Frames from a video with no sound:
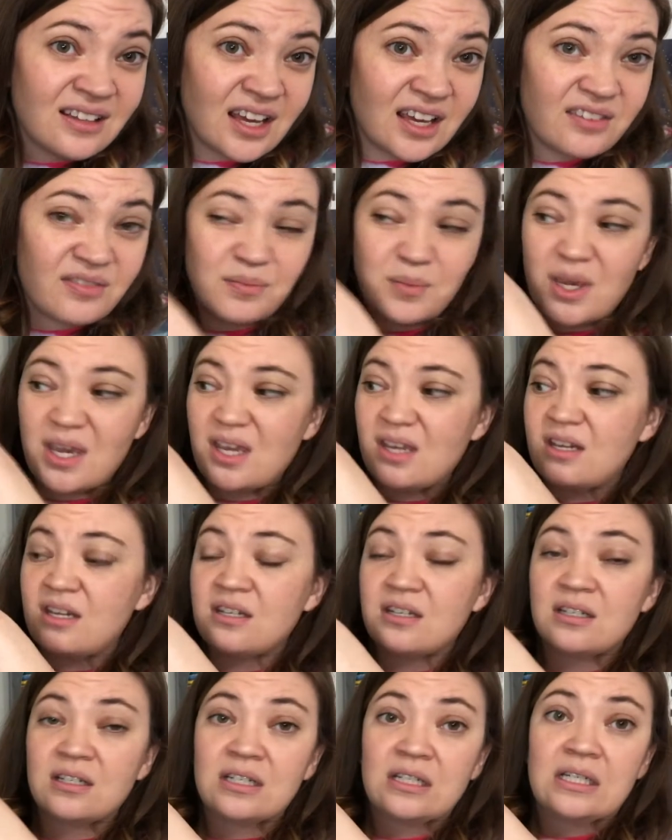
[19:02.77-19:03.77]
I've made
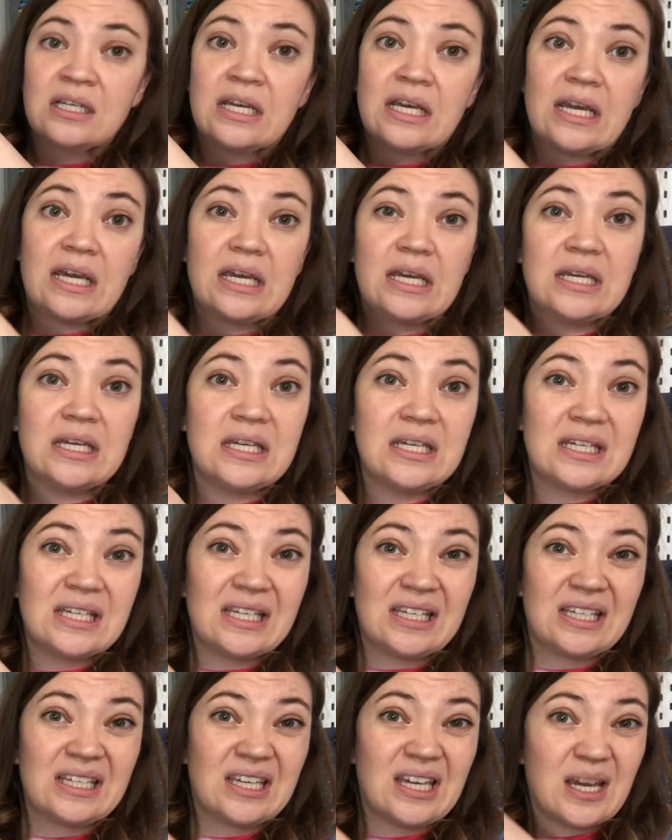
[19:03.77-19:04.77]
a
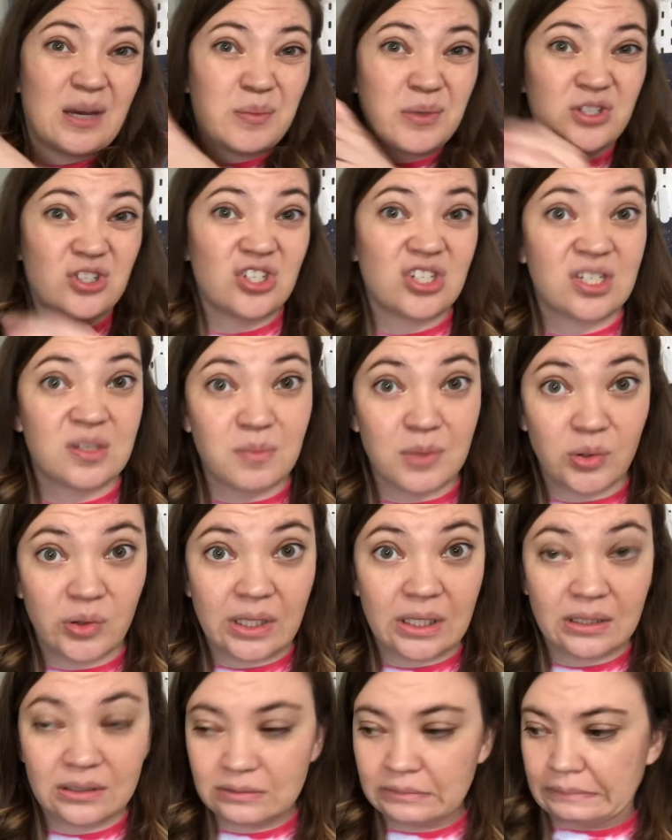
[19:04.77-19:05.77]
cabbage
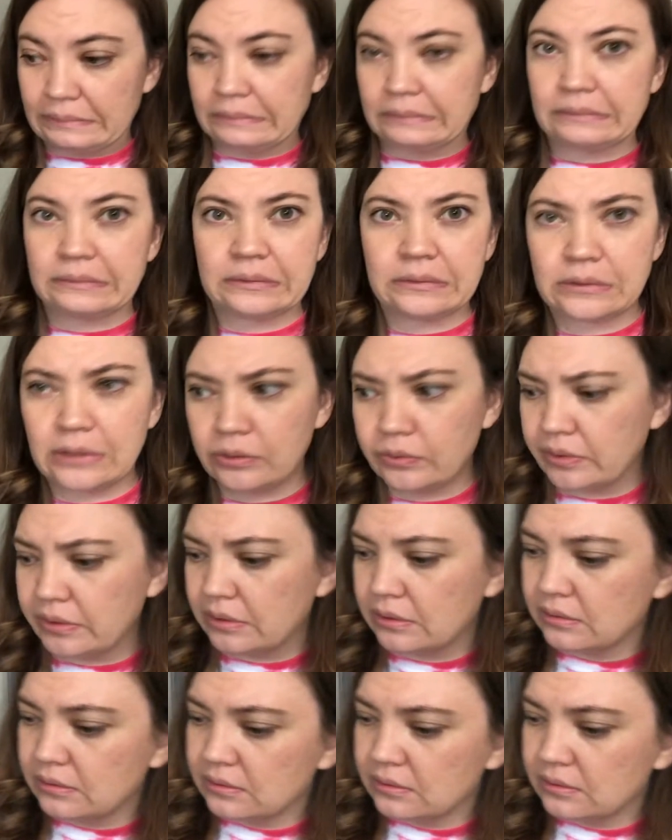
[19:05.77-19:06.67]
smoothie. Gross.